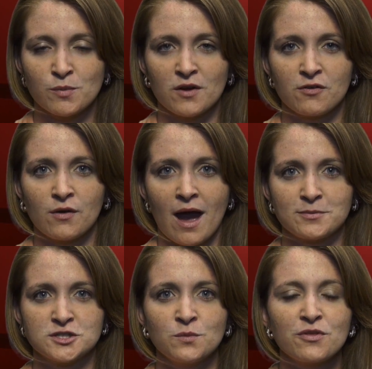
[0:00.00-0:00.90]
smartphone
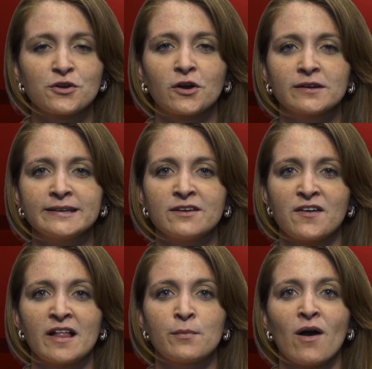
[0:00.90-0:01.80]
option with the currently
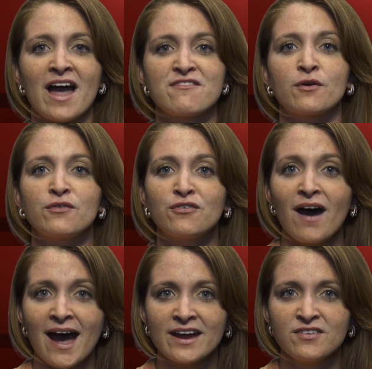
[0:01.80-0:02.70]
available iPhone
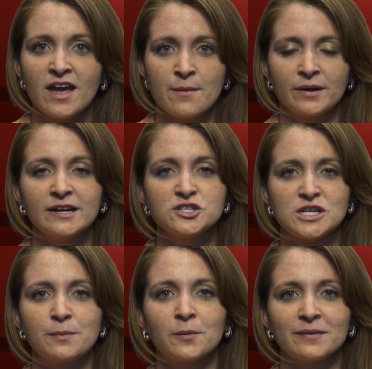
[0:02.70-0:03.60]
5, but in a
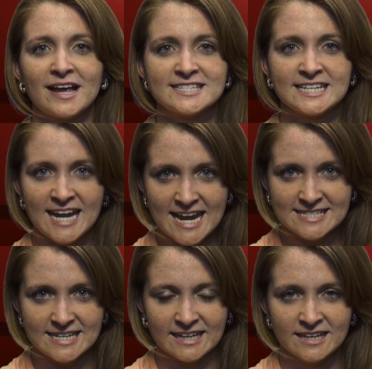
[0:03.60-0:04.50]
cheaper plastic
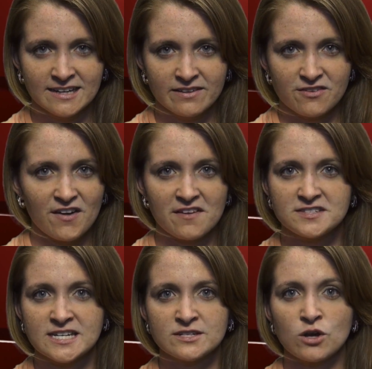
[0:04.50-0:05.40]
casing. The
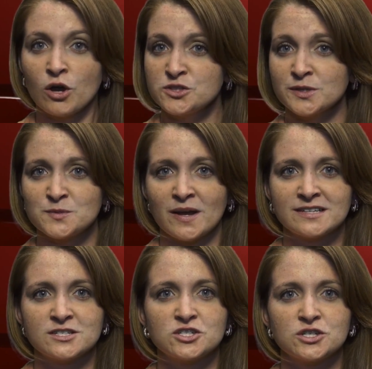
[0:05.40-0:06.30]
5C is also
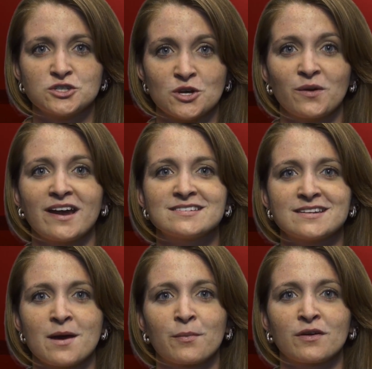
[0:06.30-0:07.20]
expected to sh showcase
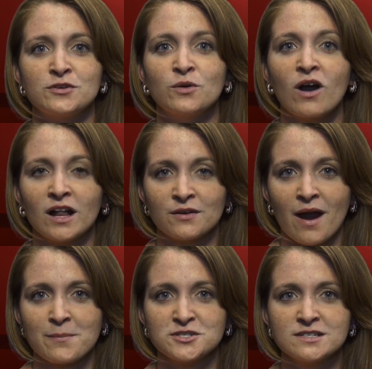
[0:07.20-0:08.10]
a number of new color
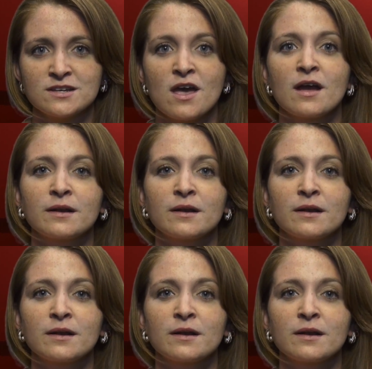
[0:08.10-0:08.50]
options,